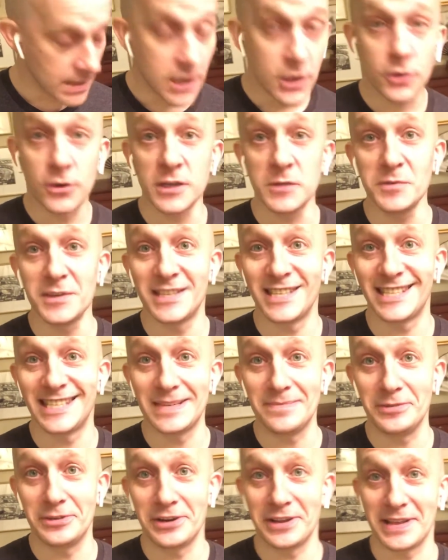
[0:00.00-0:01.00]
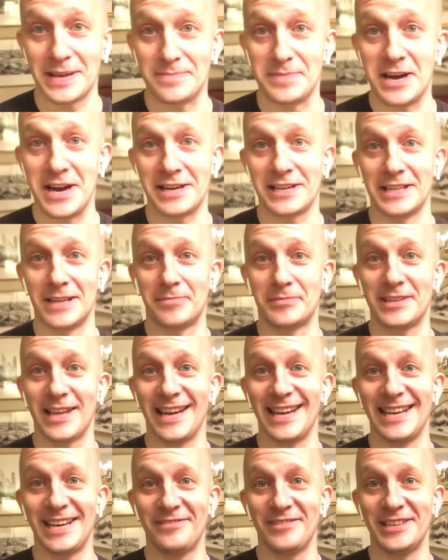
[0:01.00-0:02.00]
Christmas is similar to the apocalypse. I
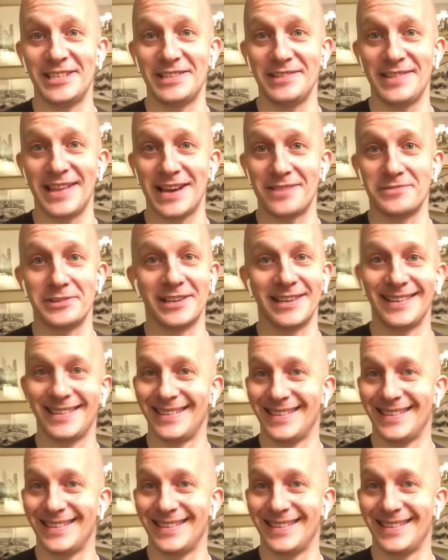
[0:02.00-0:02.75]
didn't even do that one.